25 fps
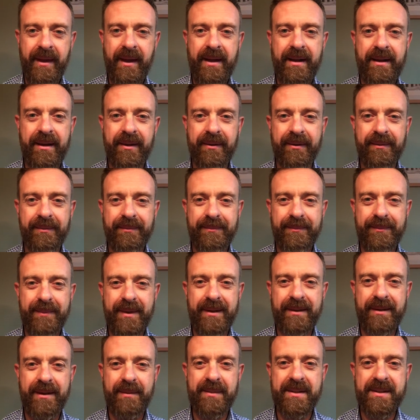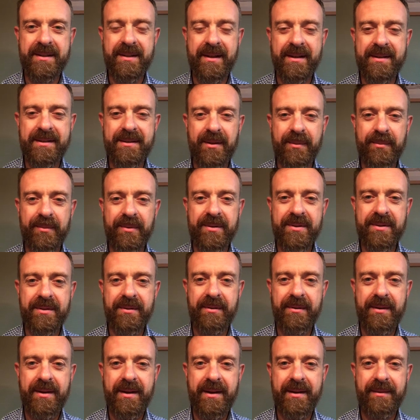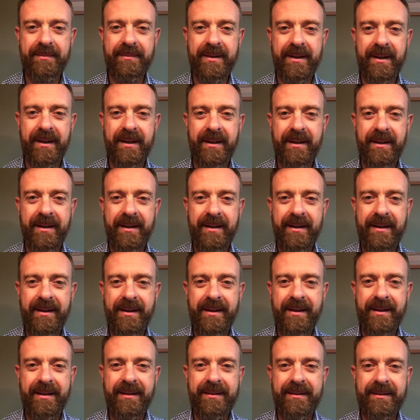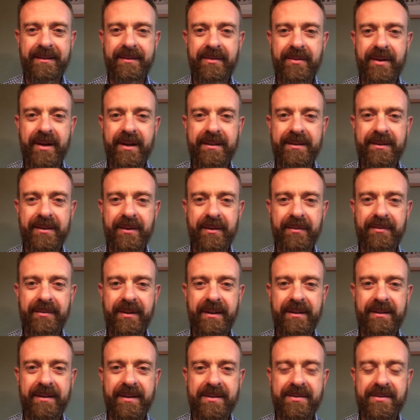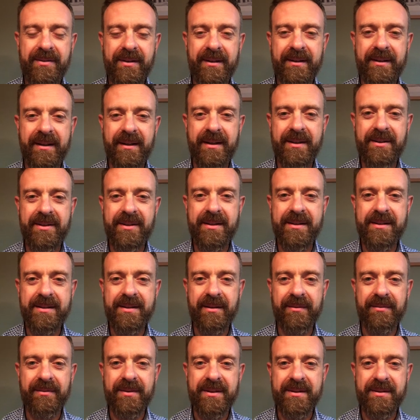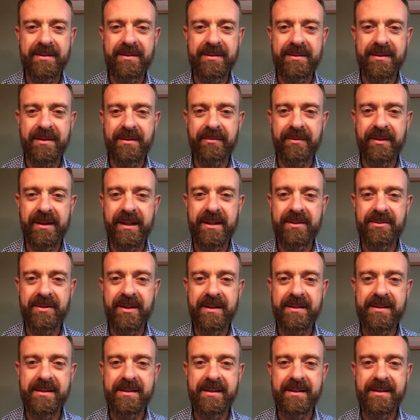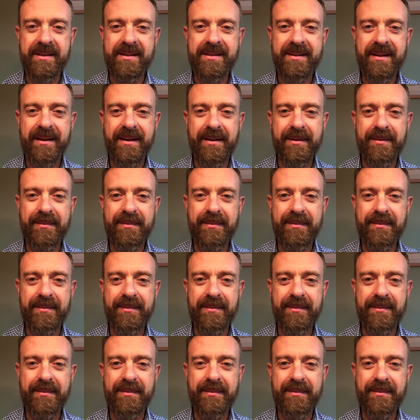Hello, my name is Laszlo Puckzo. I am the Director of Industry Intelligence of Resources for Leisure Assets.